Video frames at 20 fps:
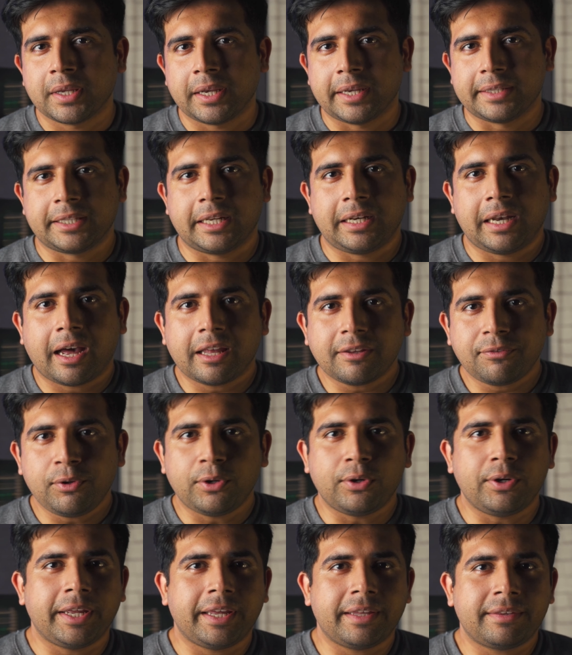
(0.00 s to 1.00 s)
In the last
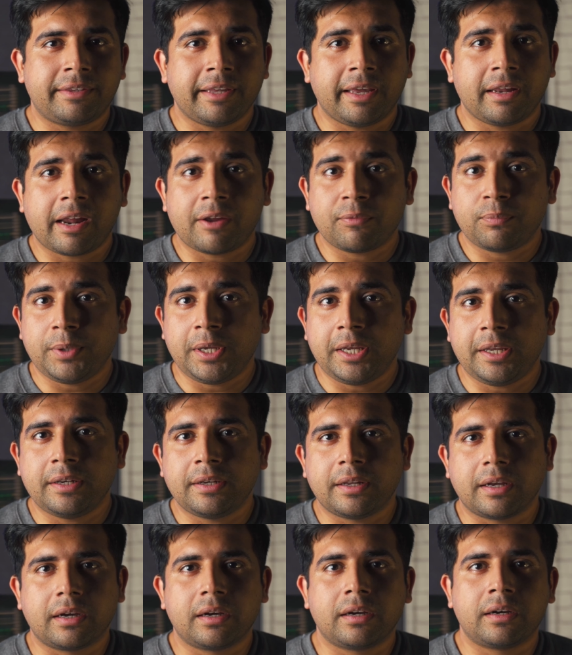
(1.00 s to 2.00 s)
few days, there have
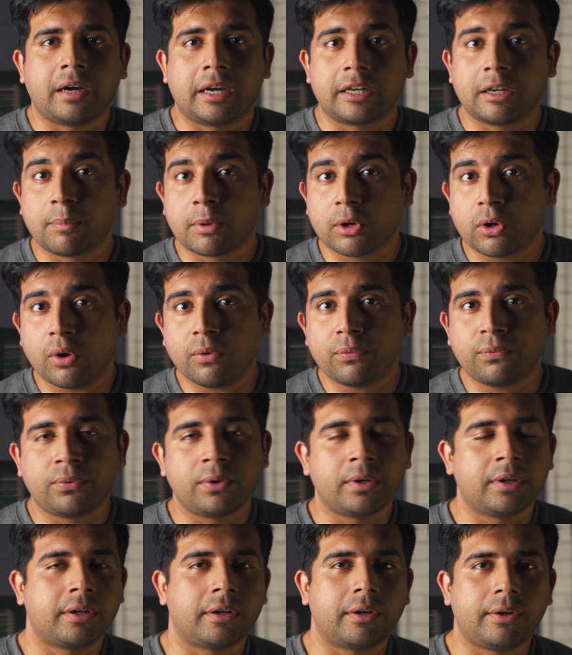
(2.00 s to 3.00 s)
been a number of
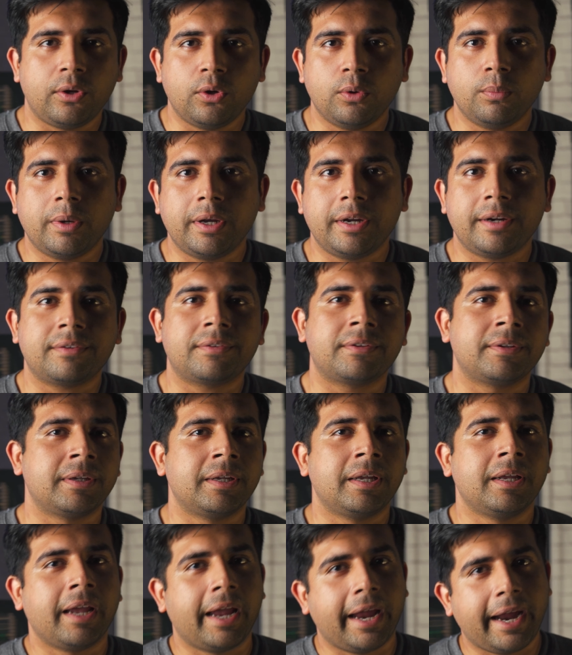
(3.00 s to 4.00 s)
rumors
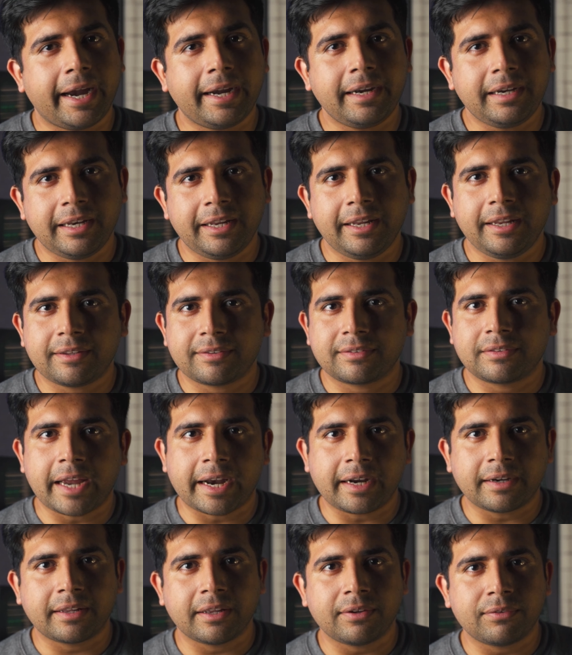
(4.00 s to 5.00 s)
and leaks
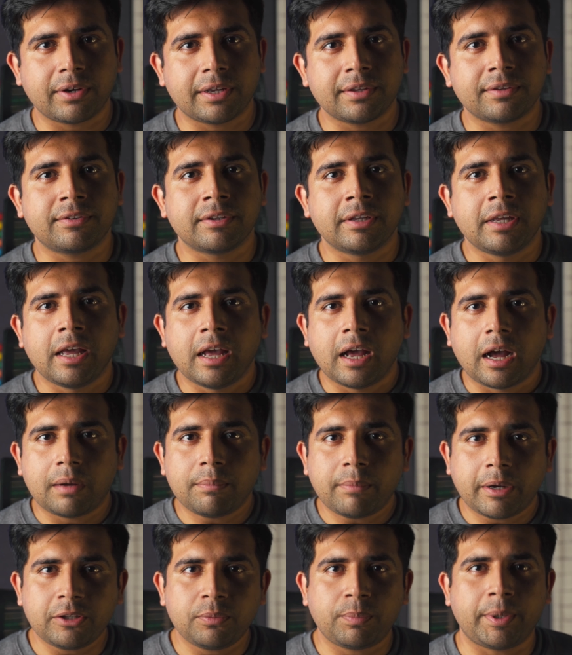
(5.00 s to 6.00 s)
that give us a
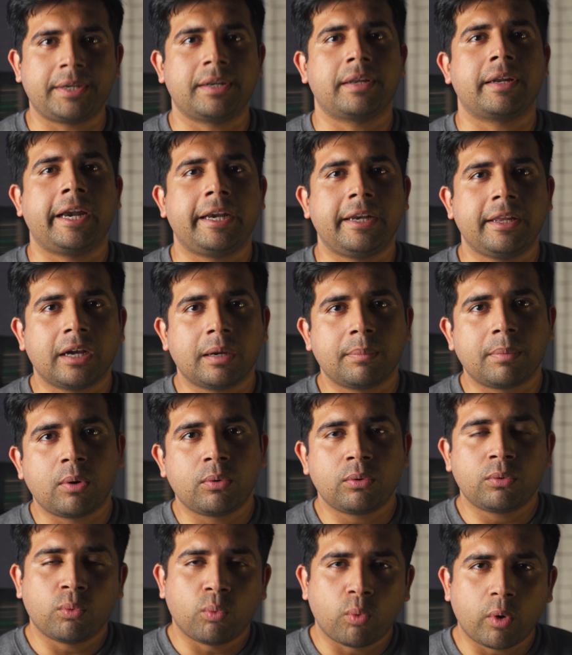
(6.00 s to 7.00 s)
much better idea
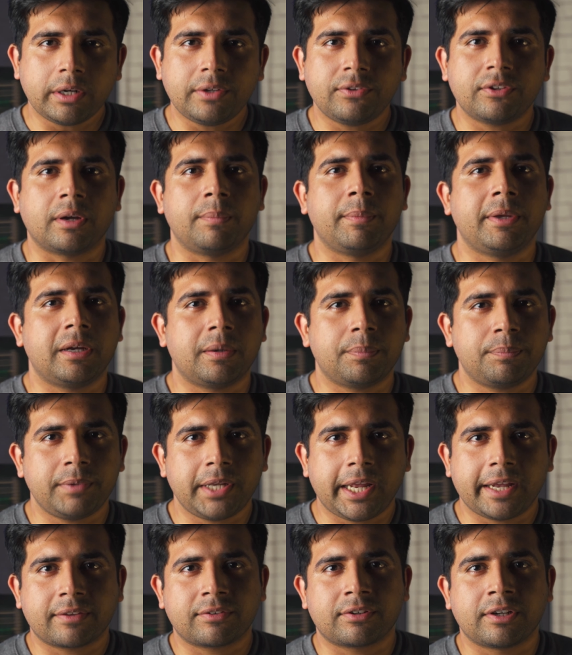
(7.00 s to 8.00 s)
about what's coming up
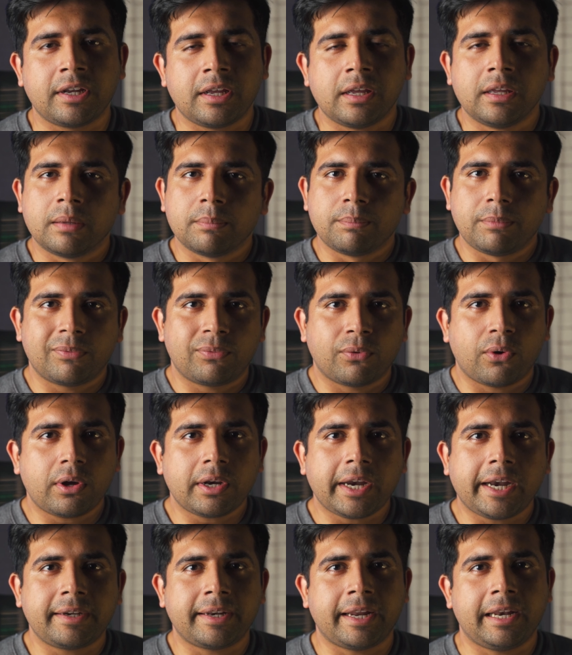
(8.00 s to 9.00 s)
next.
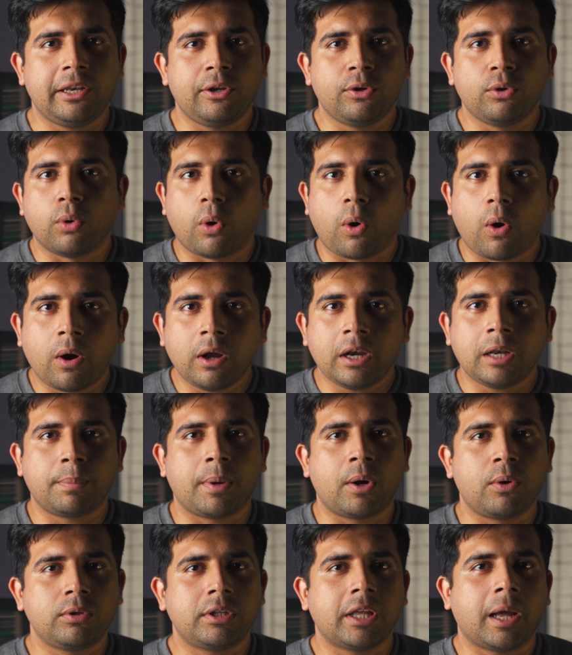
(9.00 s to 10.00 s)
Before I tell you all
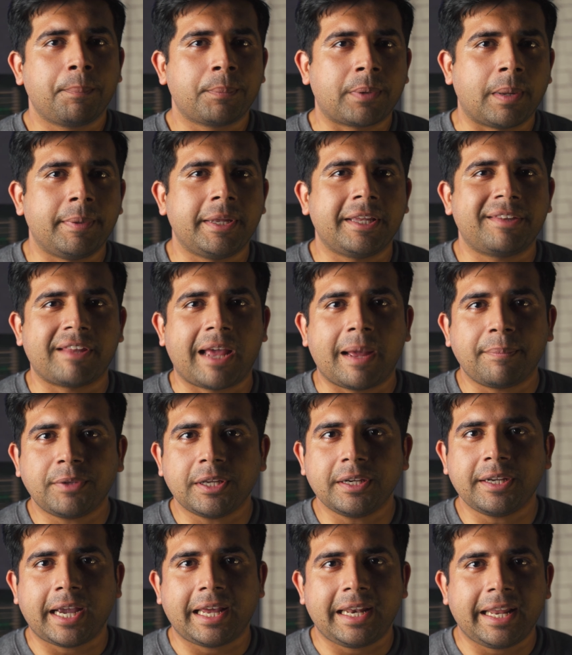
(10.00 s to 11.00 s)
about the upcoming
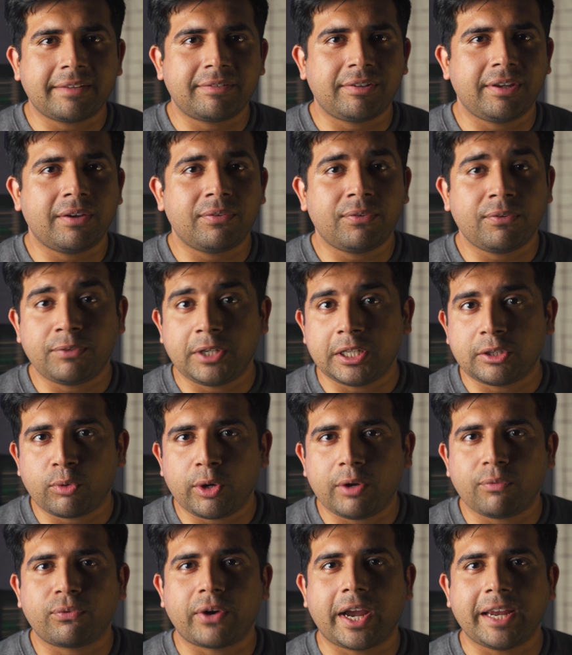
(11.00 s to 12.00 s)
Samsung Galaxy
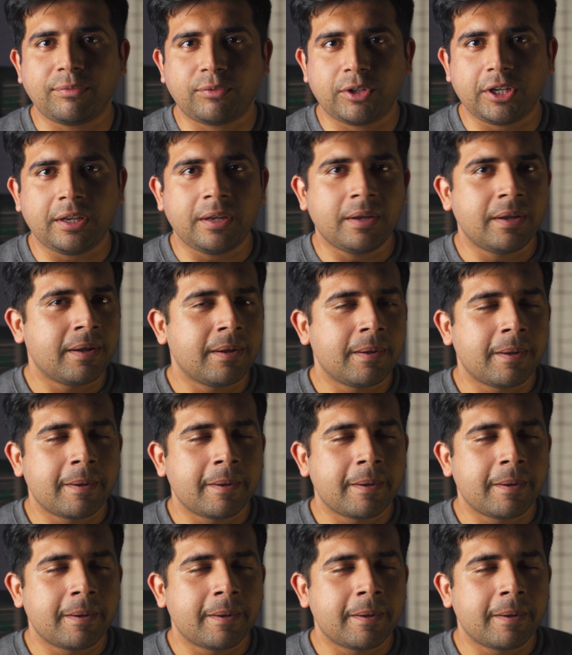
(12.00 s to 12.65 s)
A53 5G,